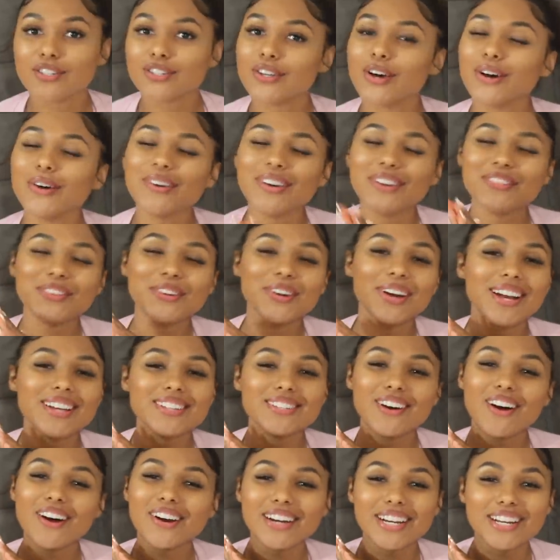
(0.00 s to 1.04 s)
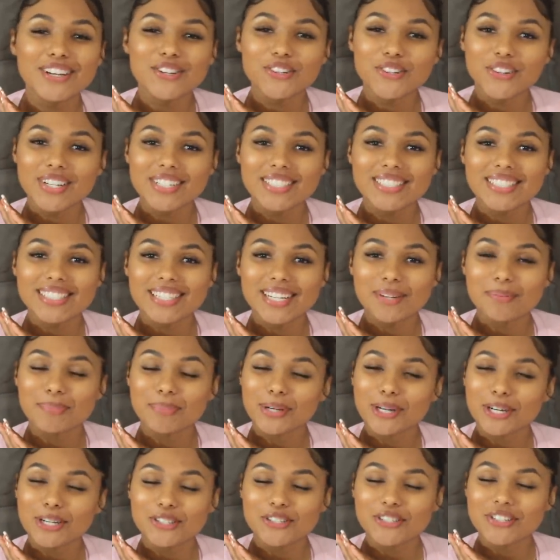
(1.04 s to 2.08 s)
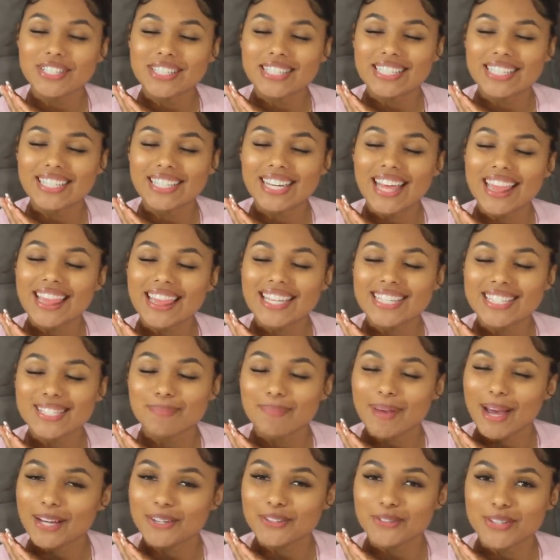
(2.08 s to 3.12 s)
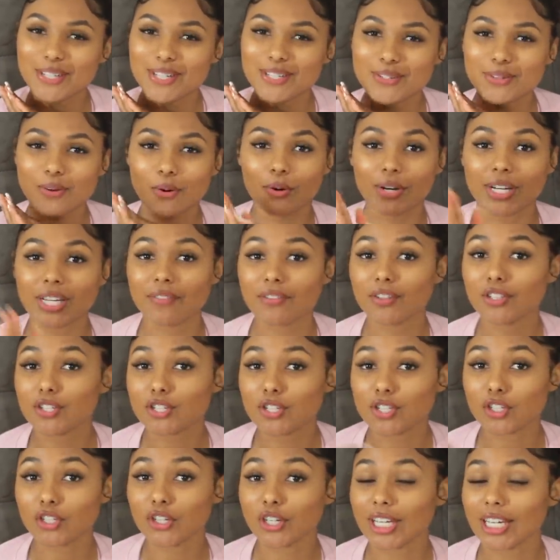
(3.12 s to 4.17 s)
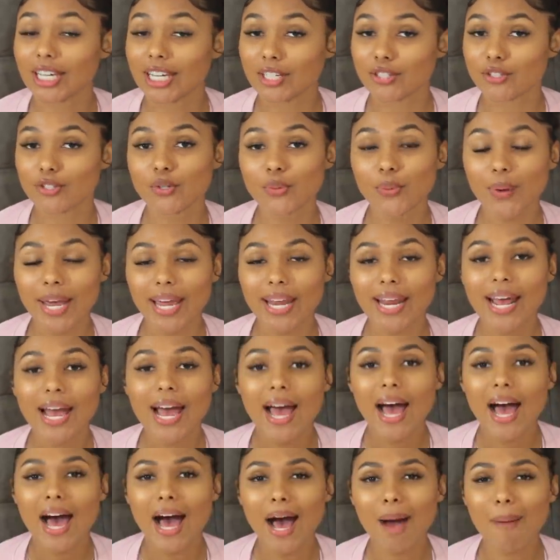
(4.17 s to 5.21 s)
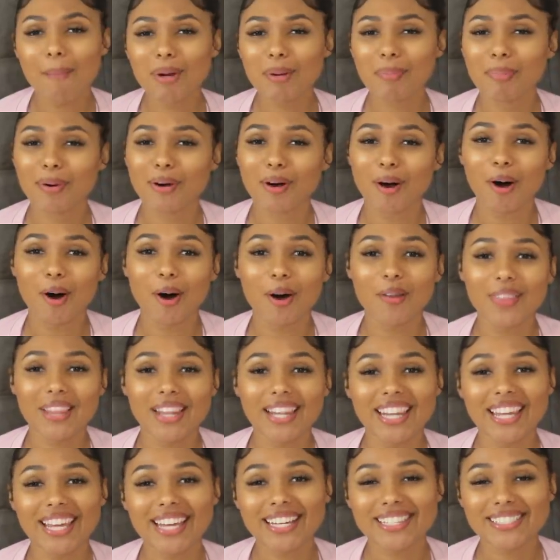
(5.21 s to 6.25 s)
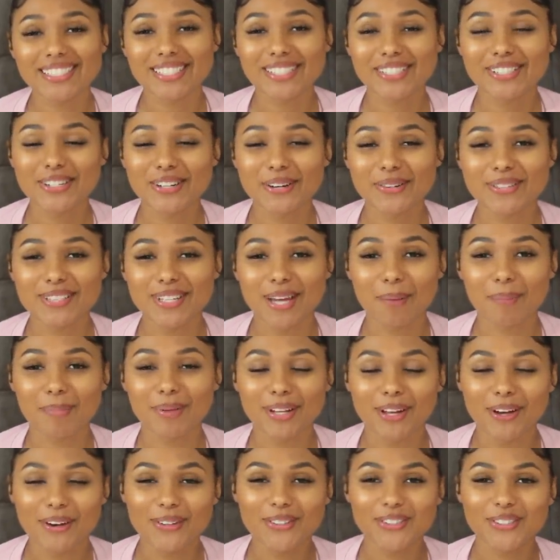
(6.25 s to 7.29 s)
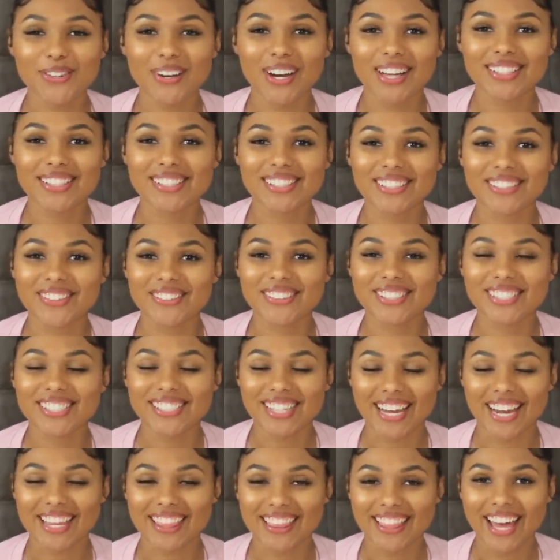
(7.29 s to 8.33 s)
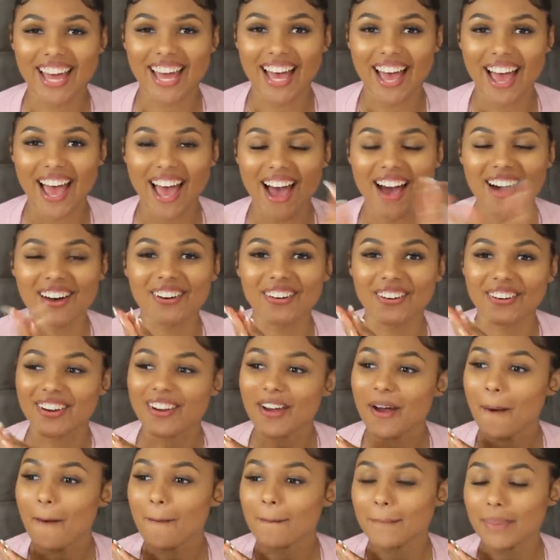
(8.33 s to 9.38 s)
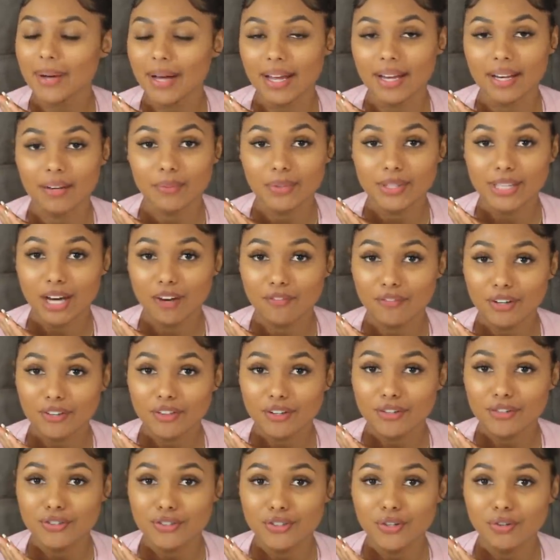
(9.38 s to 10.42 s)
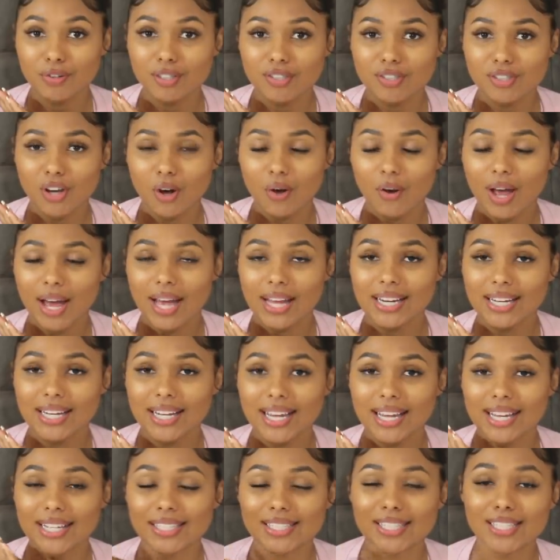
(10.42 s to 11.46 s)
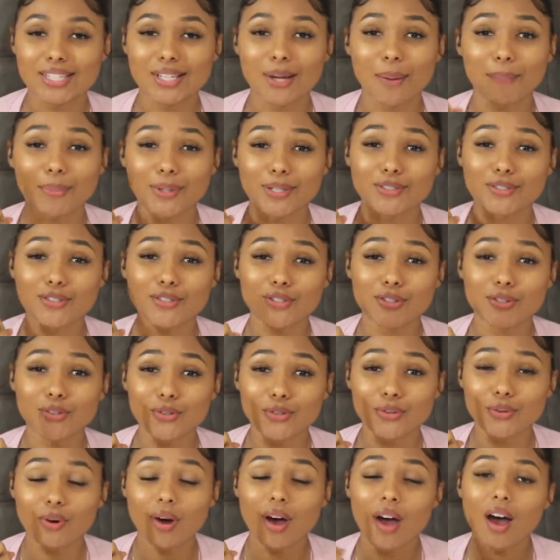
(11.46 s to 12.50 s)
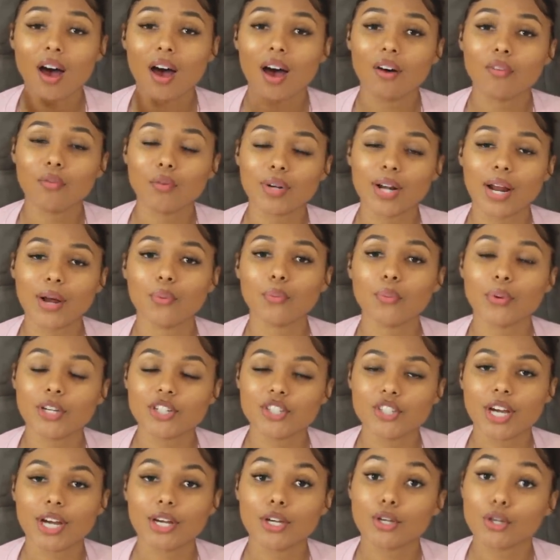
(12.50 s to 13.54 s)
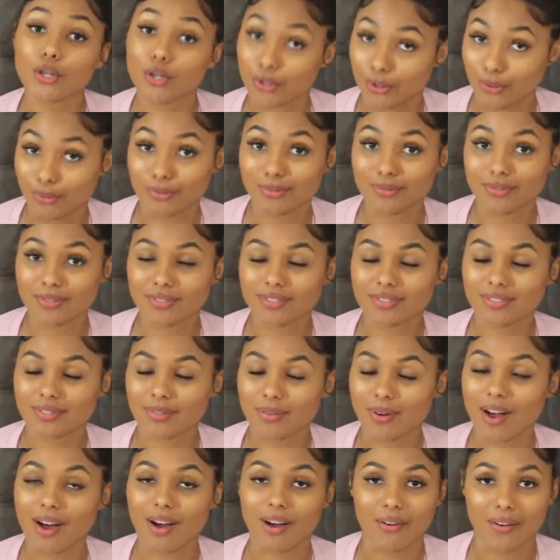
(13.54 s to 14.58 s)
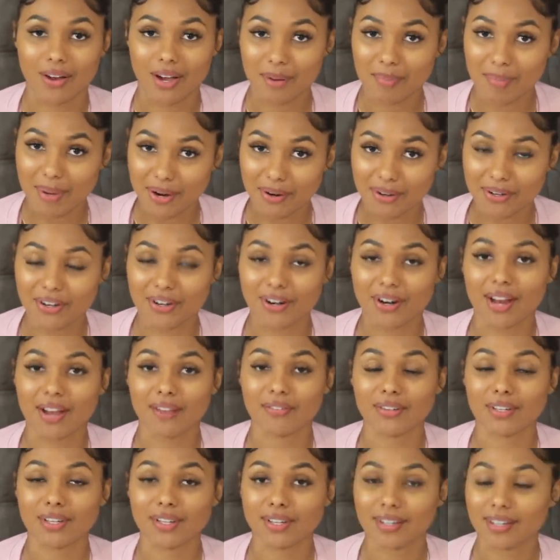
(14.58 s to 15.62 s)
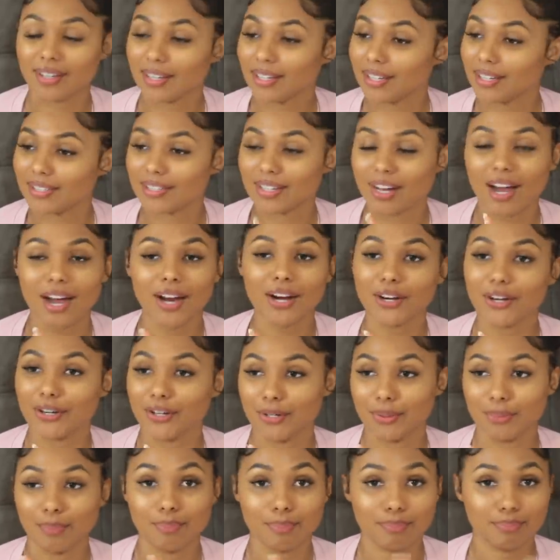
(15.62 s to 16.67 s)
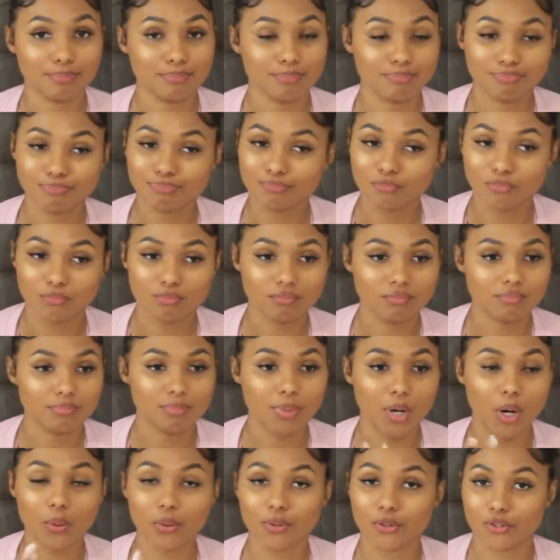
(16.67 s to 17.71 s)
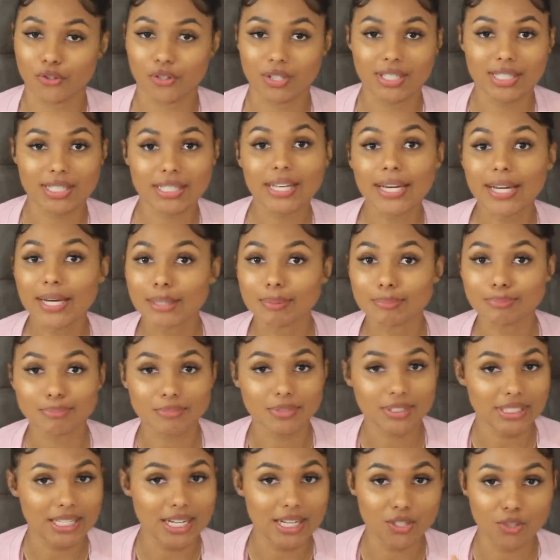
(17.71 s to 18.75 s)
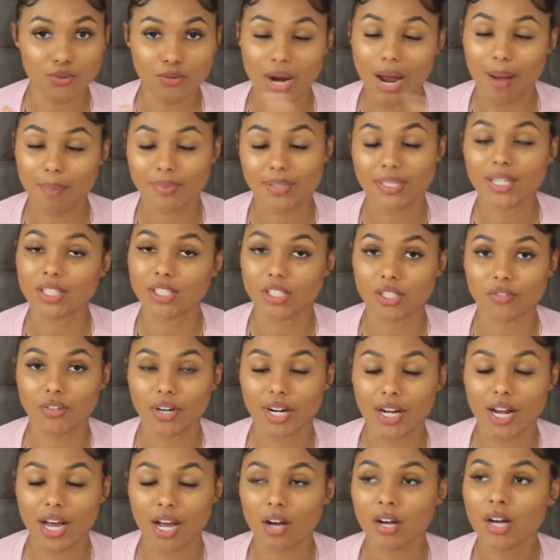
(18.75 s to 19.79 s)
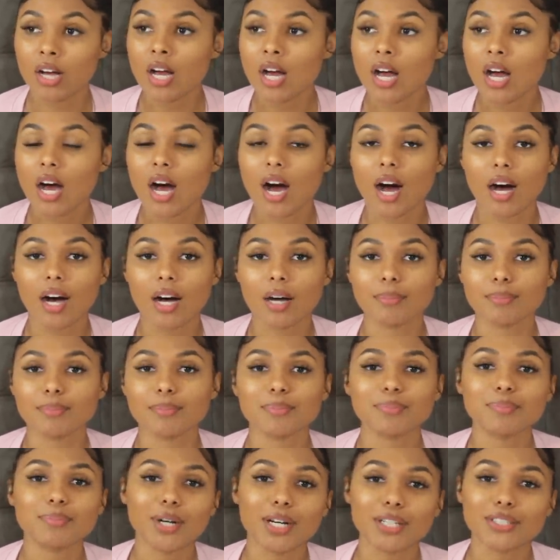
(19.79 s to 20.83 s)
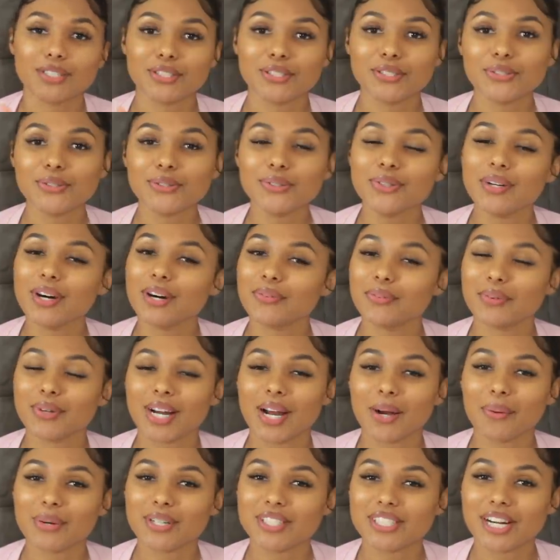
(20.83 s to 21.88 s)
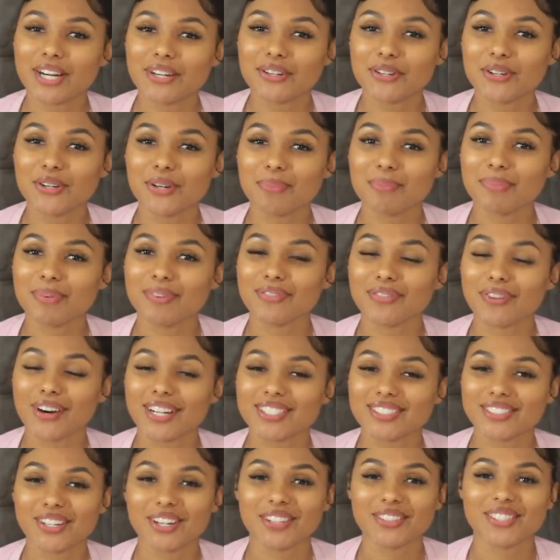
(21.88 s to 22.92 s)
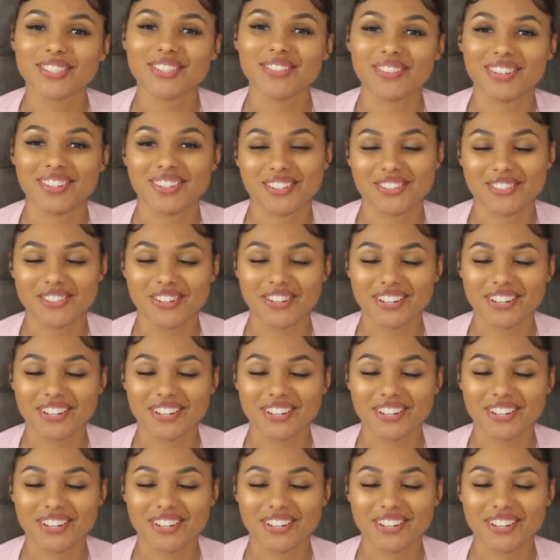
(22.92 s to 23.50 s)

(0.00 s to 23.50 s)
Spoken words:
So if you guys are interested in purchasing this mattress or even just looking into it, I'm going to put all the links and codes down below so you guys can go check that out. But without further ado, let's go ahead and get into number 2 of what I wish I knew. Wow, I'm out here having an entire poetry slam / rap session right now. Part 2 of what I wish I knew before I started this fitness